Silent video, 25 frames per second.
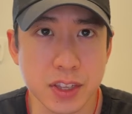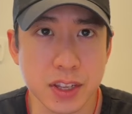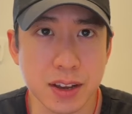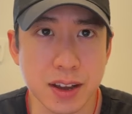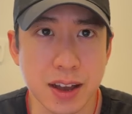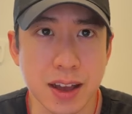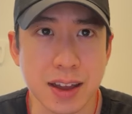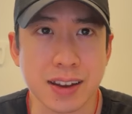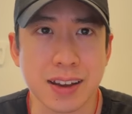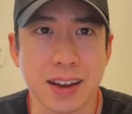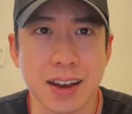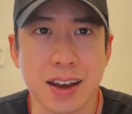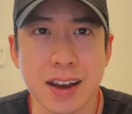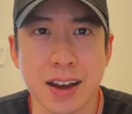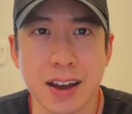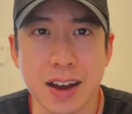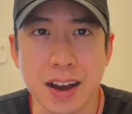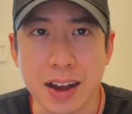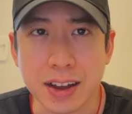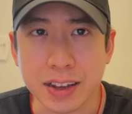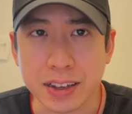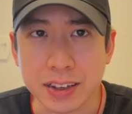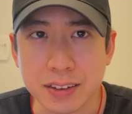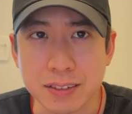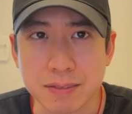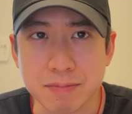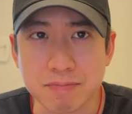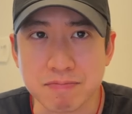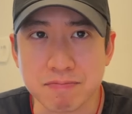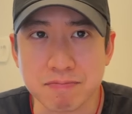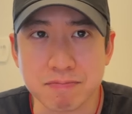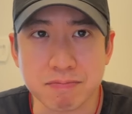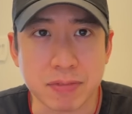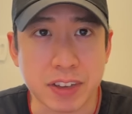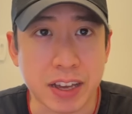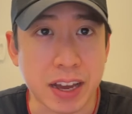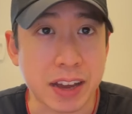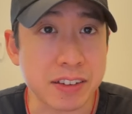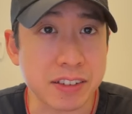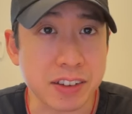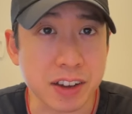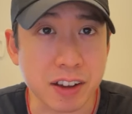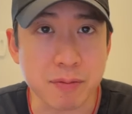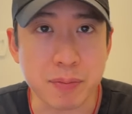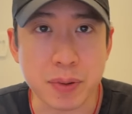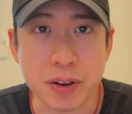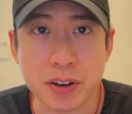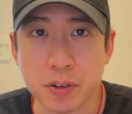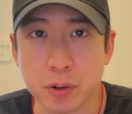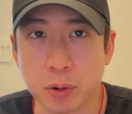And I guess
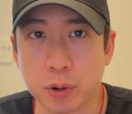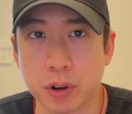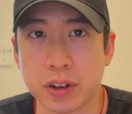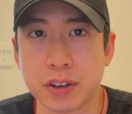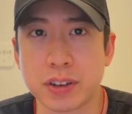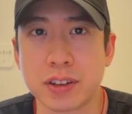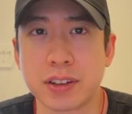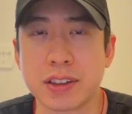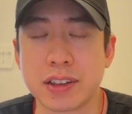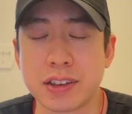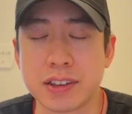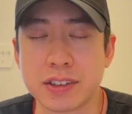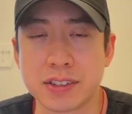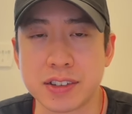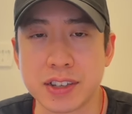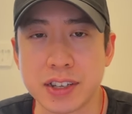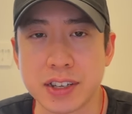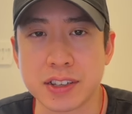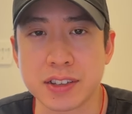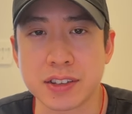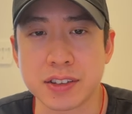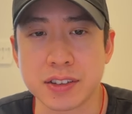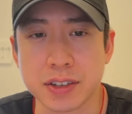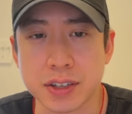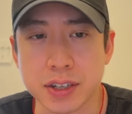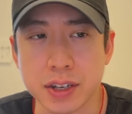I've been drawn to these seasons